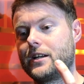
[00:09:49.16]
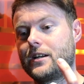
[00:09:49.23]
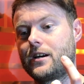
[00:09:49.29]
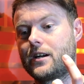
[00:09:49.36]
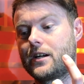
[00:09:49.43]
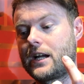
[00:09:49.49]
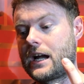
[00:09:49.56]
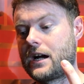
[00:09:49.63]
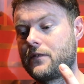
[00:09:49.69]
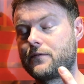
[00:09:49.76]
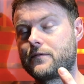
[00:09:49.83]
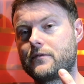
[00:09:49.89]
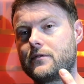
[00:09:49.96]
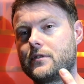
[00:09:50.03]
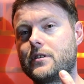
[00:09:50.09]
I have
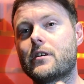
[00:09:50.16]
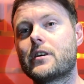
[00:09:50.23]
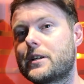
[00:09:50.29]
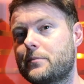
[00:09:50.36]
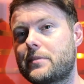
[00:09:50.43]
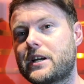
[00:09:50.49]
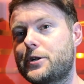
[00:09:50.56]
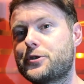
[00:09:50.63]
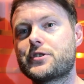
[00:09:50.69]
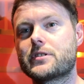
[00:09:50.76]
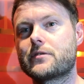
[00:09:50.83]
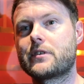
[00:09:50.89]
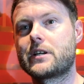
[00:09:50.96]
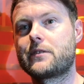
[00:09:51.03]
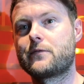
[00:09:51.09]
9 pages
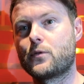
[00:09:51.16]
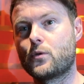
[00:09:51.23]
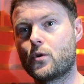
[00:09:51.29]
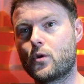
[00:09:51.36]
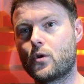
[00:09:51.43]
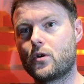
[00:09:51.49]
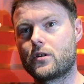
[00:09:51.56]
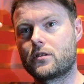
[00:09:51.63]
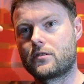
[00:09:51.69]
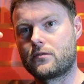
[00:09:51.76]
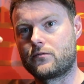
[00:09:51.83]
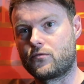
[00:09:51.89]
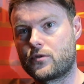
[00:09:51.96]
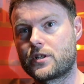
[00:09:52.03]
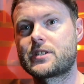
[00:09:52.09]
of A4
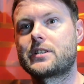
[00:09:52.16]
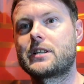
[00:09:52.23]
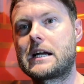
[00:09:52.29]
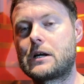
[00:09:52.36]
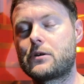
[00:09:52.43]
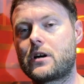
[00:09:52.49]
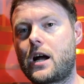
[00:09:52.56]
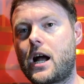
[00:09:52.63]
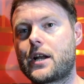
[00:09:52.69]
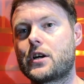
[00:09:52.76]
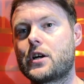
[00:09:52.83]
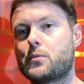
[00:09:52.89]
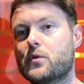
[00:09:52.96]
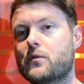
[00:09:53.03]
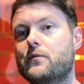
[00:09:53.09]
written out, and
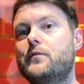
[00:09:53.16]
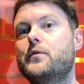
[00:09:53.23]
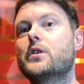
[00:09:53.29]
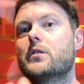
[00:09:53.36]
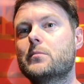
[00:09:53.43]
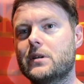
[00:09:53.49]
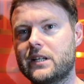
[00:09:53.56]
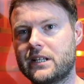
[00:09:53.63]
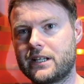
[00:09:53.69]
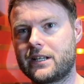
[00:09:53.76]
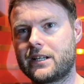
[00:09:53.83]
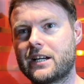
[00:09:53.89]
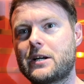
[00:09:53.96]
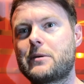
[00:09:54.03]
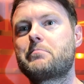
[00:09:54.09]
I will
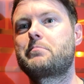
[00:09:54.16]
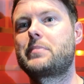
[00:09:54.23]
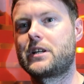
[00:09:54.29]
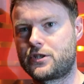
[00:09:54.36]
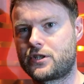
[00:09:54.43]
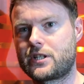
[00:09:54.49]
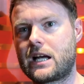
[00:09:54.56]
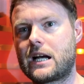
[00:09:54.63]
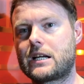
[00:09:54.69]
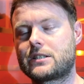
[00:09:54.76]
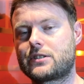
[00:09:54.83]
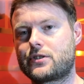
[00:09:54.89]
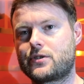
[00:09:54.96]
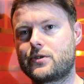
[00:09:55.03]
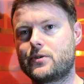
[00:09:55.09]
verbally pitch that
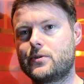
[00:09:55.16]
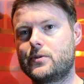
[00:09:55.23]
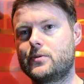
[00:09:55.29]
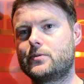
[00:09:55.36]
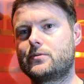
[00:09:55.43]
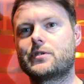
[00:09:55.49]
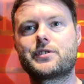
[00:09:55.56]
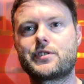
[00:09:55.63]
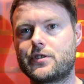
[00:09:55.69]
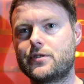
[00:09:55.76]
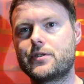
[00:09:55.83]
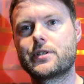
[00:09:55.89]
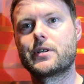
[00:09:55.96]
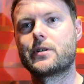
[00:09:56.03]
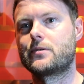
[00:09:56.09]
to the
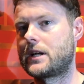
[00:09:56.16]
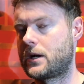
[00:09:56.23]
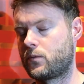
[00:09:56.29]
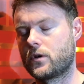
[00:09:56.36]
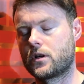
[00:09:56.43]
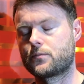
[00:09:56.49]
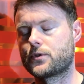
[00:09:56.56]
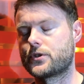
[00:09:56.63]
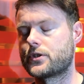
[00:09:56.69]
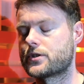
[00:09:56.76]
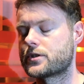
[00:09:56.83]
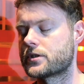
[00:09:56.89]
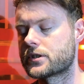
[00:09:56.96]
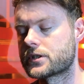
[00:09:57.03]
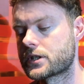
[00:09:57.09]
studio network
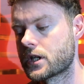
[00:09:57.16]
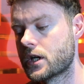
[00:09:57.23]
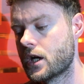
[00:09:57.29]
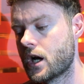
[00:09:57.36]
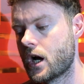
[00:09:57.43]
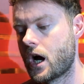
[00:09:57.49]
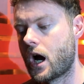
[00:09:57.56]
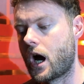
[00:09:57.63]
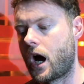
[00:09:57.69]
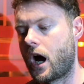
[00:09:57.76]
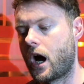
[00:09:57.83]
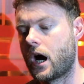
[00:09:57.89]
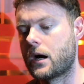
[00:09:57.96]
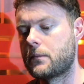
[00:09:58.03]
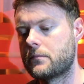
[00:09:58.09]
producers.
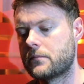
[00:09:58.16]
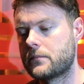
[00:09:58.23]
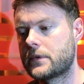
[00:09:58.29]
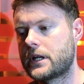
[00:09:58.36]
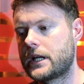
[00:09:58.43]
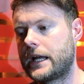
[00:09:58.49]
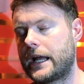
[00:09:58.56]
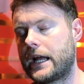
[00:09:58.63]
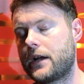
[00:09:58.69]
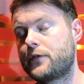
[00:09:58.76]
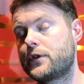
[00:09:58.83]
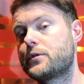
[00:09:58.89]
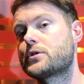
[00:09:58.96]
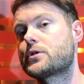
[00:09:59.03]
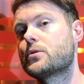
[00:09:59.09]
If
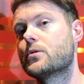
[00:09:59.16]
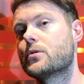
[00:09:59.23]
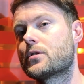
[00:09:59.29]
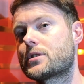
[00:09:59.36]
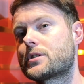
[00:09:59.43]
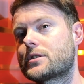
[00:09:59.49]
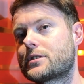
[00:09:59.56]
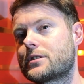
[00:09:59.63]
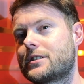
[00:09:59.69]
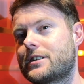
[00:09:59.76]
you talked